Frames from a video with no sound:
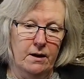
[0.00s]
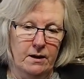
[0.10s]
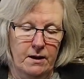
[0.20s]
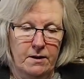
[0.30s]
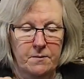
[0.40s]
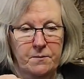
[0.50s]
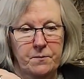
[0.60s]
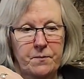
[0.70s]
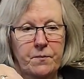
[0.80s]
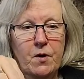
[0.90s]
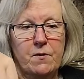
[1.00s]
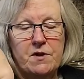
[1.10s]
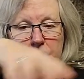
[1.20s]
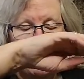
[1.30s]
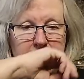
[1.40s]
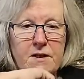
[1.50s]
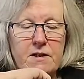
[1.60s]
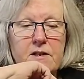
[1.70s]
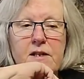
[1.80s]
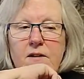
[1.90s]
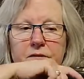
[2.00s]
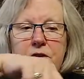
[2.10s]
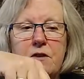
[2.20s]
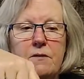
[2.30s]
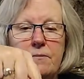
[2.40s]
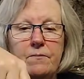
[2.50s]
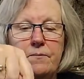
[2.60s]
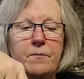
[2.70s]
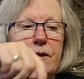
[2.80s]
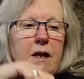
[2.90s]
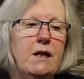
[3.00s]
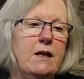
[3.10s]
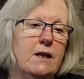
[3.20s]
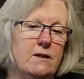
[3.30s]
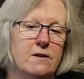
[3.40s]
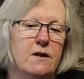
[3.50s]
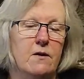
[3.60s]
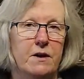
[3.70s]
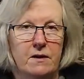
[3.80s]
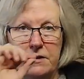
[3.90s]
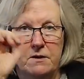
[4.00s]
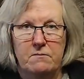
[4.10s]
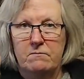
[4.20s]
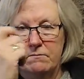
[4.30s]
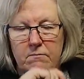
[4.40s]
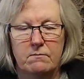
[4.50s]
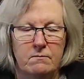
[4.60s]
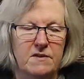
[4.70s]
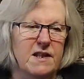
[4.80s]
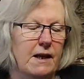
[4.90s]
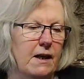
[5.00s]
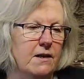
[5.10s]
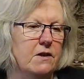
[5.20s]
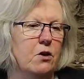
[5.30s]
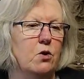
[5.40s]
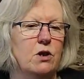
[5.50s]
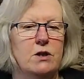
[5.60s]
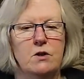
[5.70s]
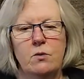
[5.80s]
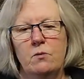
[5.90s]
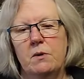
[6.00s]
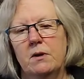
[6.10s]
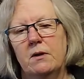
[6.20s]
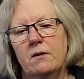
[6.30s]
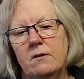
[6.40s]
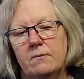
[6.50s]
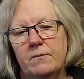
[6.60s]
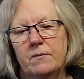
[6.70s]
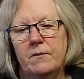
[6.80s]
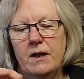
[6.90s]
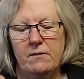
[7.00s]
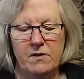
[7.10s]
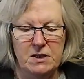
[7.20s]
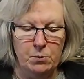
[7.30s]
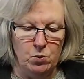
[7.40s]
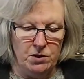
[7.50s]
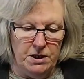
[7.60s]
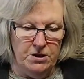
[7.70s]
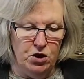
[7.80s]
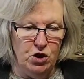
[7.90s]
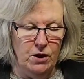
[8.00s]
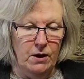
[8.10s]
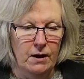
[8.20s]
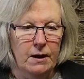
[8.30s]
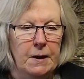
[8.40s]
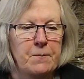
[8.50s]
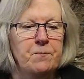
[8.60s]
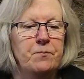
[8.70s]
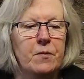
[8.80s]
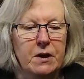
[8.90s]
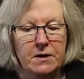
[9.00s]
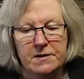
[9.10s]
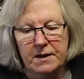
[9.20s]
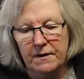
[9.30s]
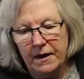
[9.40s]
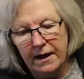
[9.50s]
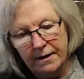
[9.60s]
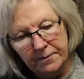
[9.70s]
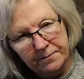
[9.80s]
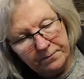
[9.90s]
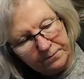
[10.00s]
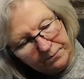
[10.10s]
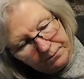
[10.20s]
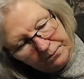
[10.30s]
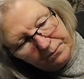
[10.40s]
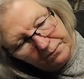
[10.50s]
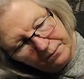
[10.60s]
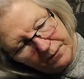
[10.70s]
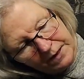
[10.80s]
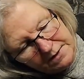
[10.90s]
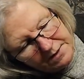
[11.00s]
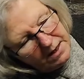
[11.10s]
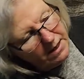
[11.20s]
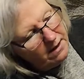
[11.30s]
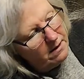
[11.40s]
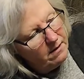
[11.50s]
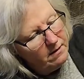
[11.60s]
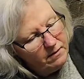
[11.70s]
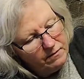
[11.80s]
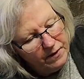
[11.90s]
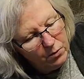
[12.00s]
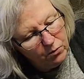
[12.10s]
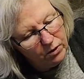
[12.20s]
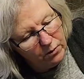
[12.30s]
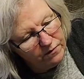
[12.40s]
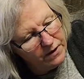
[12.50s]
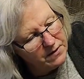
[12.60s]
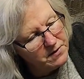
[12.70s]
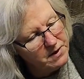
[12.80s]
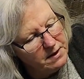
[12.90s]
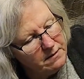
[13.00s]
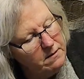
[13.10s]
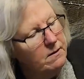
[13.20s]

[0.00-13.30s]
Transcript: Obviously once I'd stuffed the inside, I'd seal it as I usually do with my little invisible stitch. But you can see there's the Velcro fastening,